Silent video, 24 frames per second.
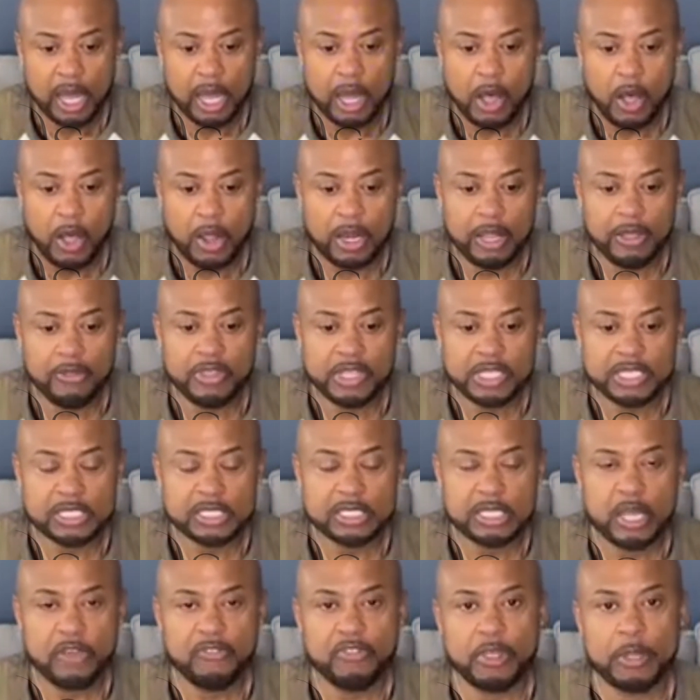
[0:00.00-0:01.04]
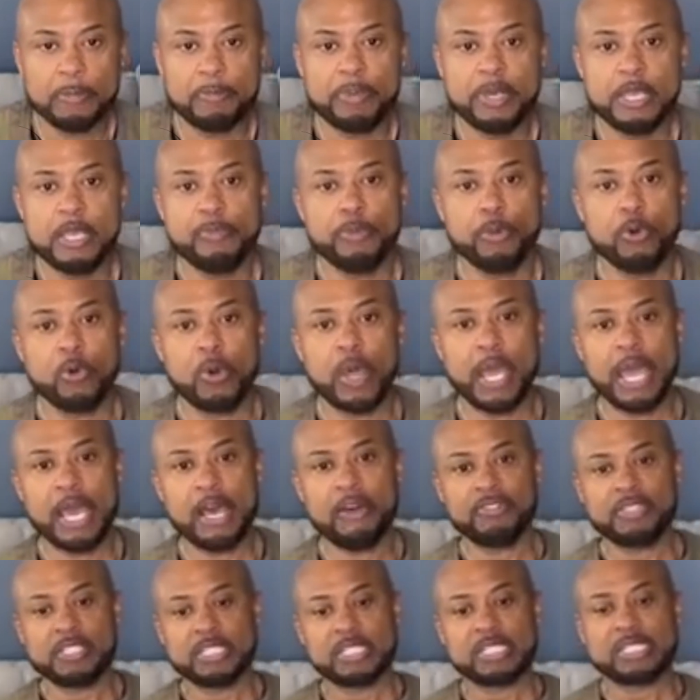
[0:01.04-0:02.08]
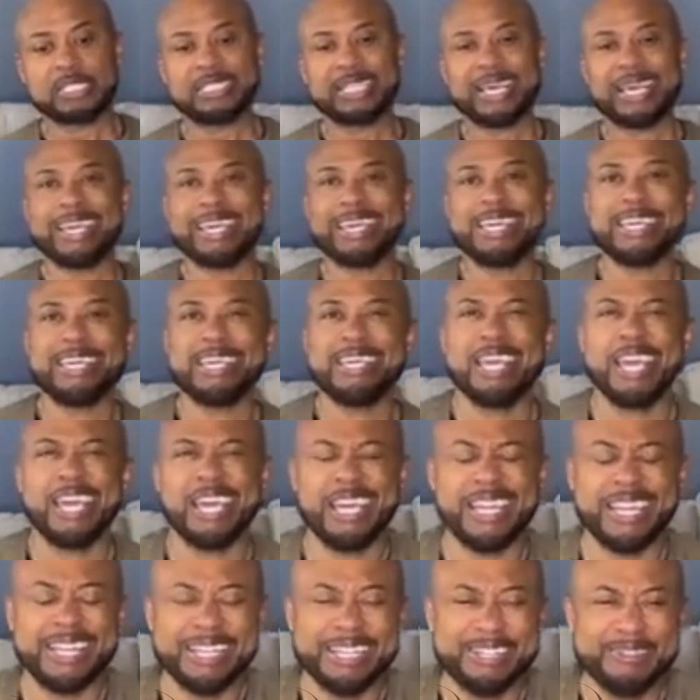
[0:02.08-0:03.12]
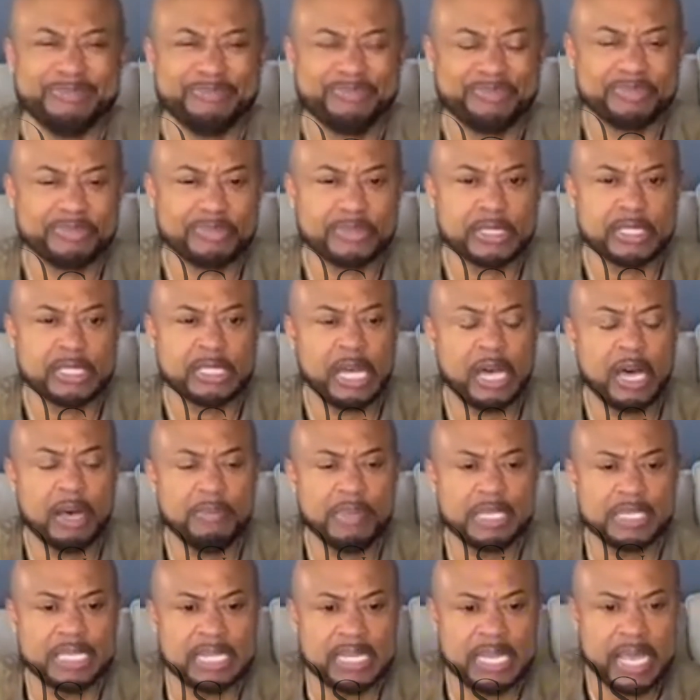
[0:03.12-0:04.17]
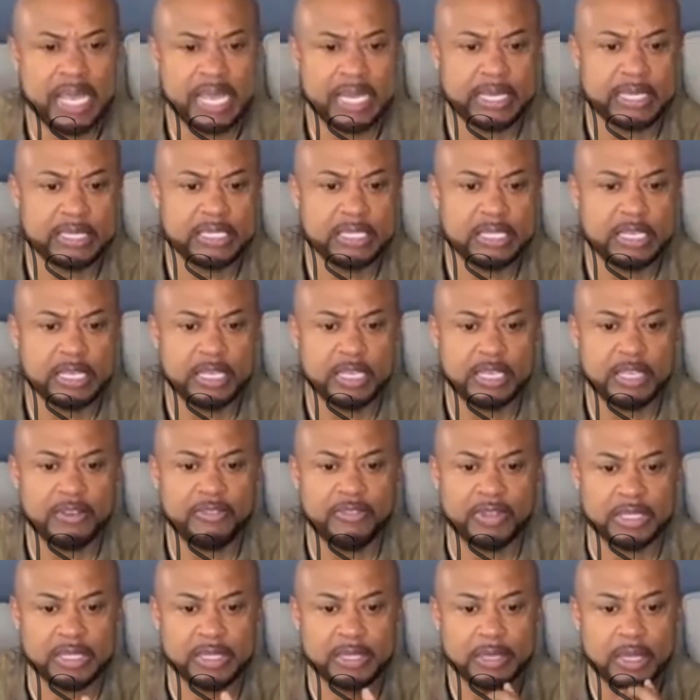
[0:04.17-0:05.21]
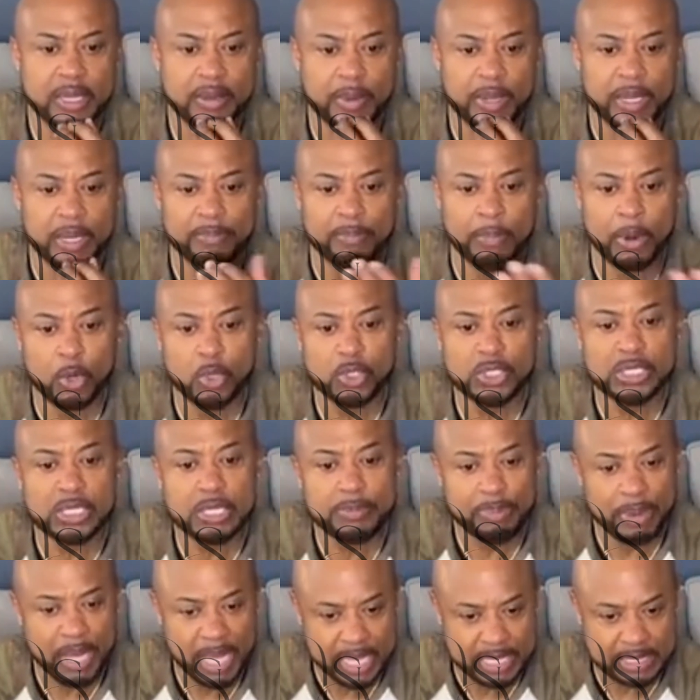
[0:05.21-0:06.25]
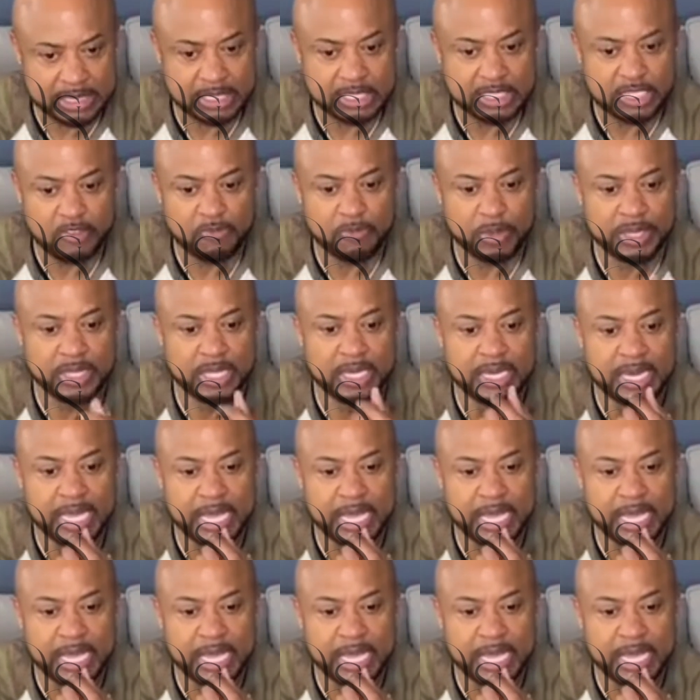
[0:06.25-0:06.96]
all of the stuff that people have to say, and some is negative and mostly positive, but the